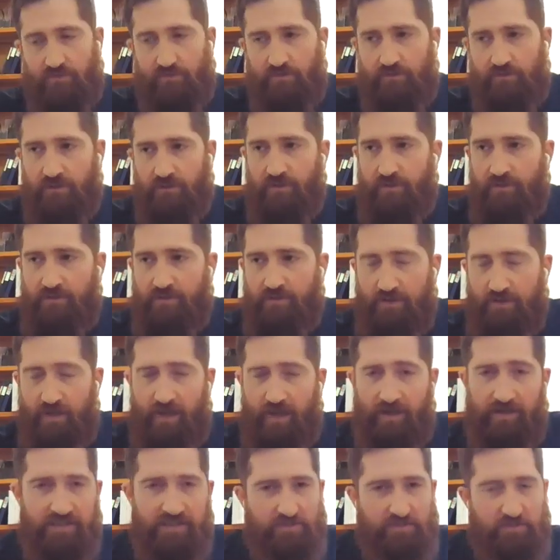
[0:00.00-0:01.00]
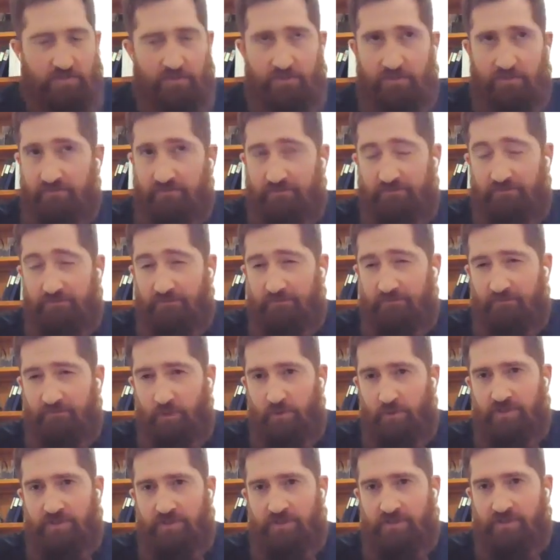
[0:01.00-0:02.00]
So yeah, I guess we were
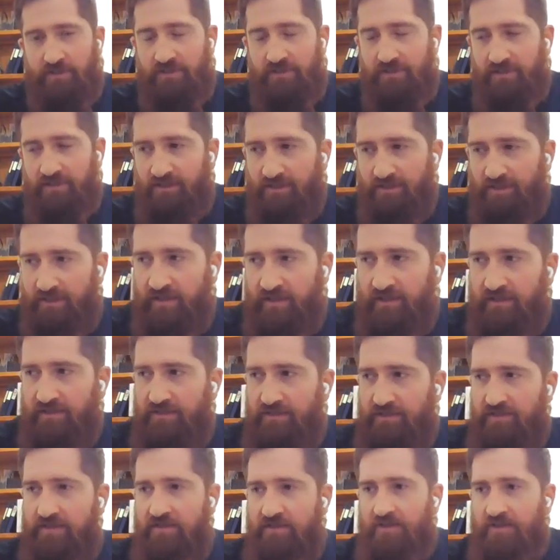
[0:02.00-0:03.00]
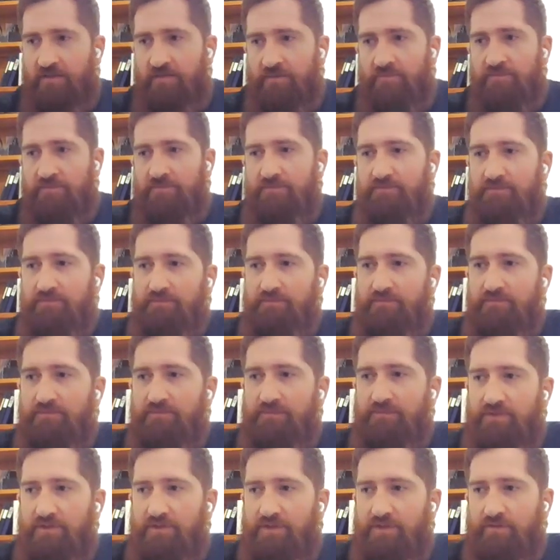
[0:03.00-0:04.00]
fortunate in that
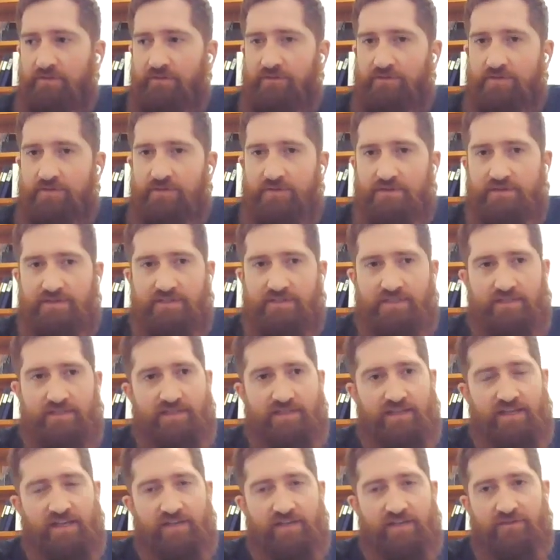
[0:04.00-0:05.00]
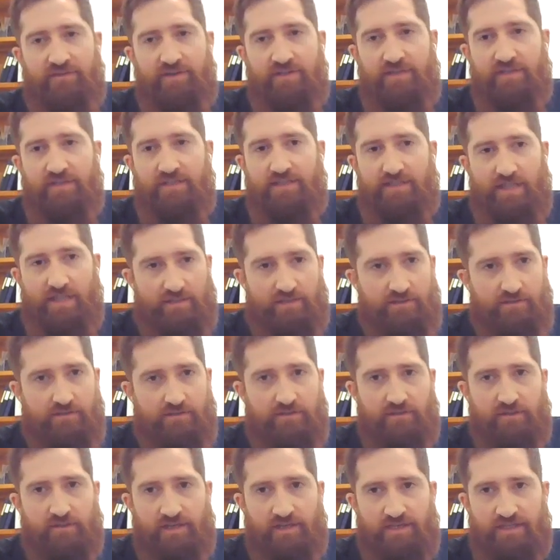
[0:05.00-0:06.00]
the reviewers didn't have any
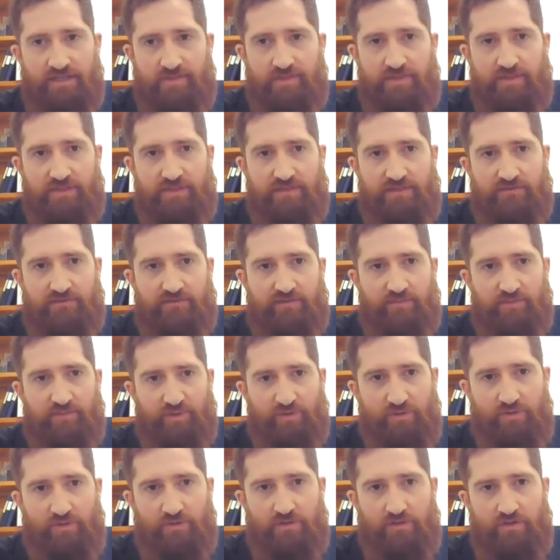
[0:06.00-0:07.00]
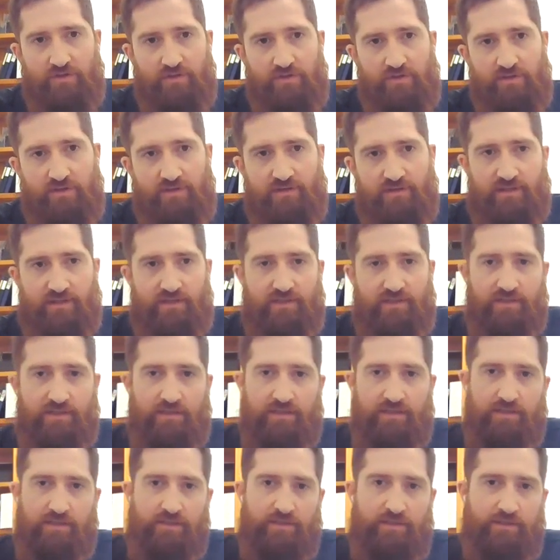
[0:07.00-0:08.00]
technical aspects of the protocol that they
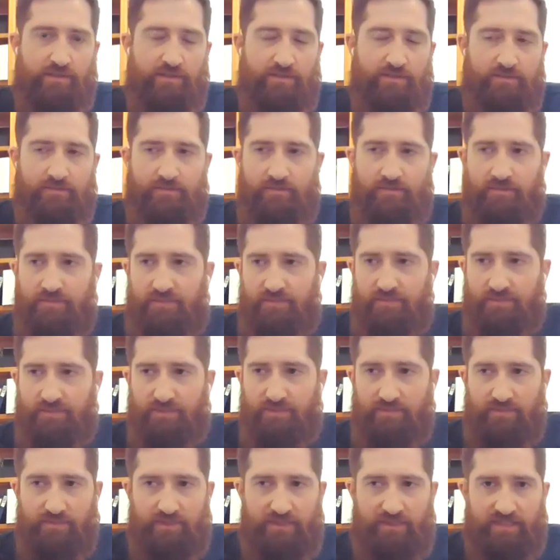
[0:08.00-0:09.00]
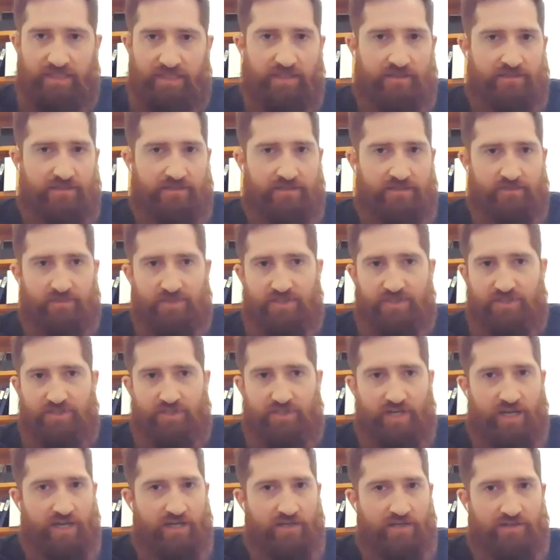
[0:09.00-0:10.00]
needed to be
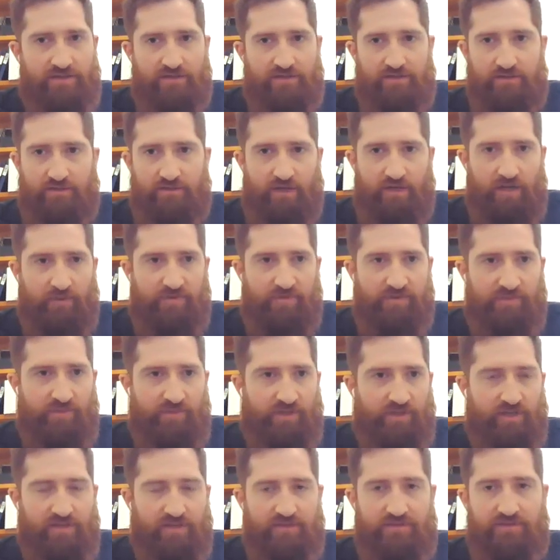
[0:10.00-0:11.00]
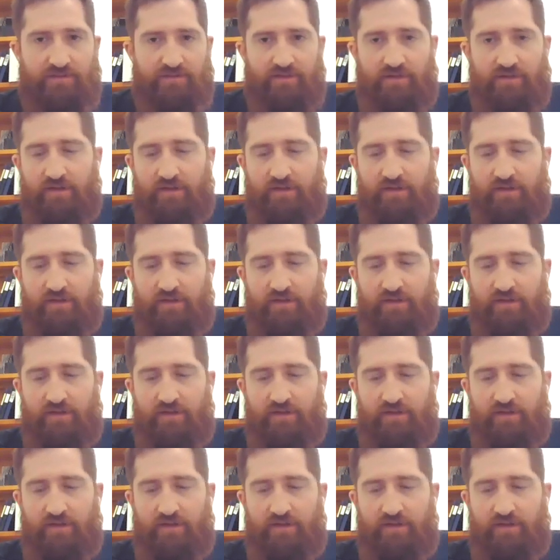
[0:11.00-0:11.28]
changed or optimized.